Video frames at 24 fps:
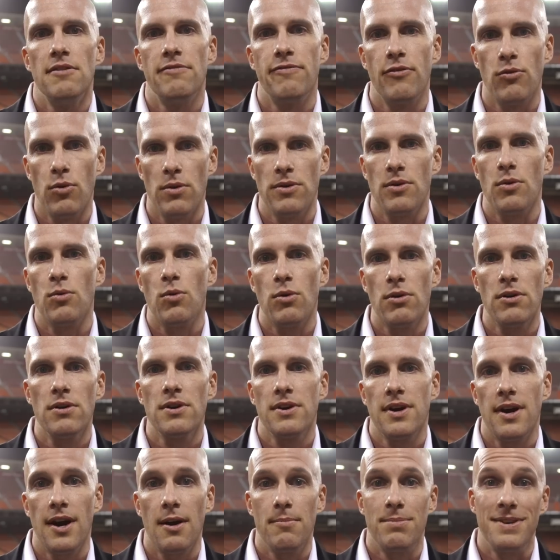for the
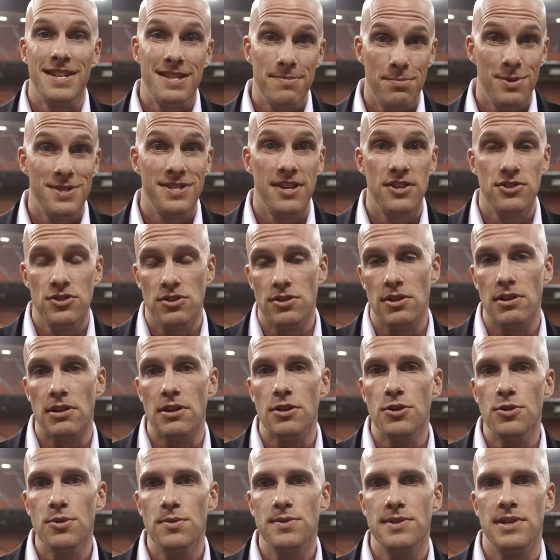World Cup, his position to
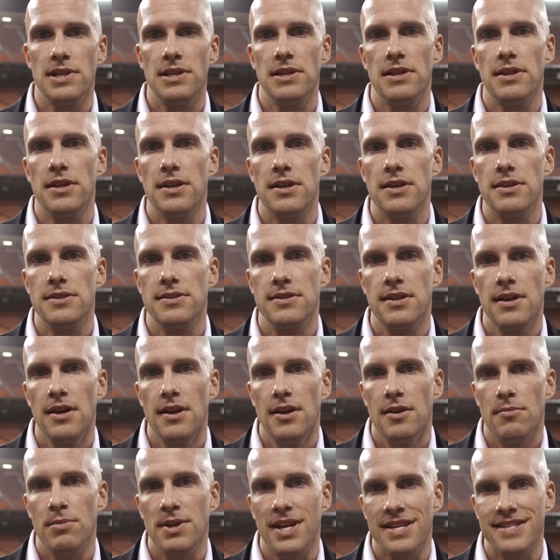lose at least,
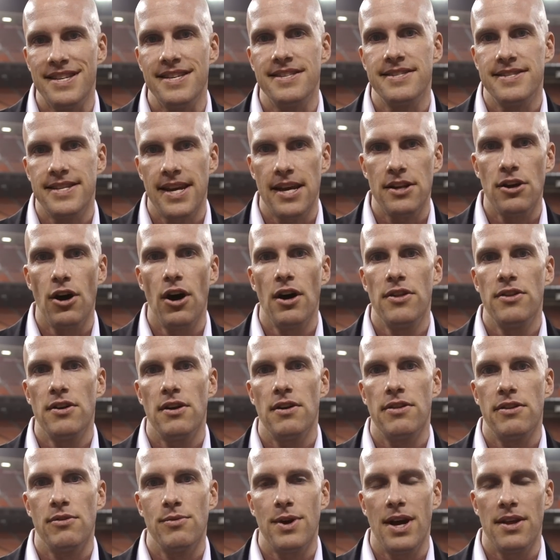because he stayed on
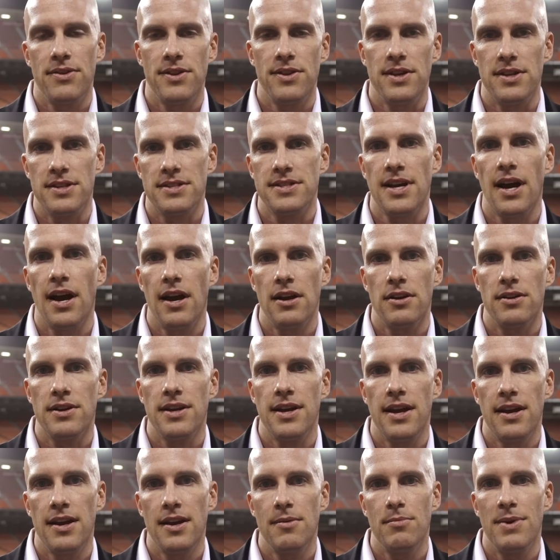there throughout the entire
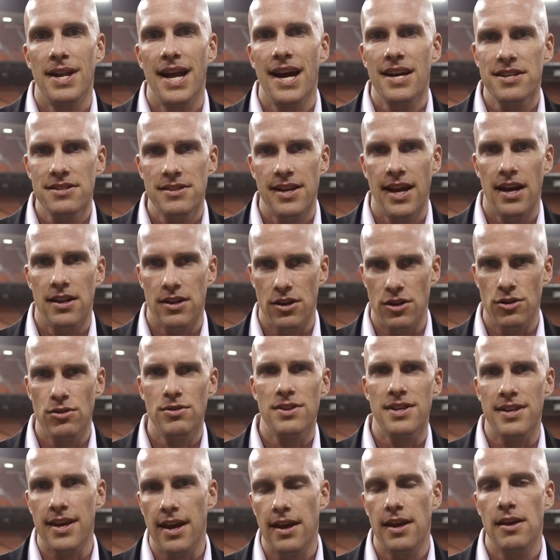game and actually had a
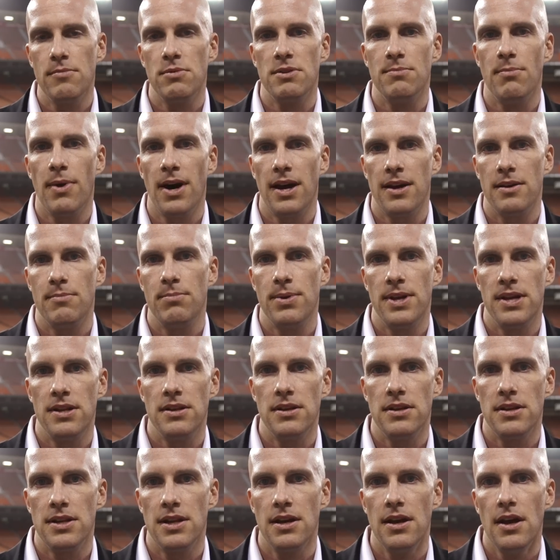good game, in my
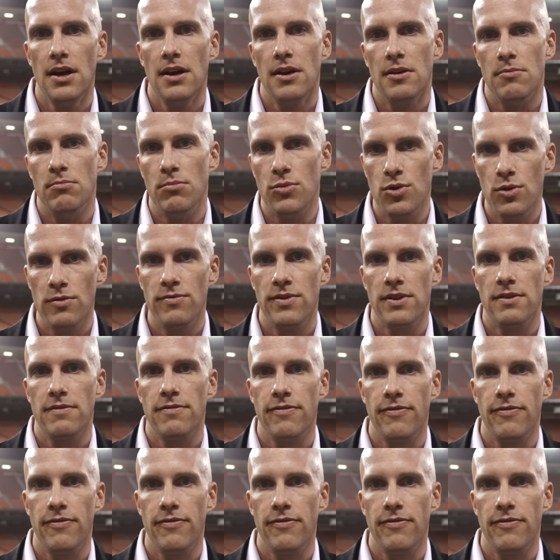opinion, moving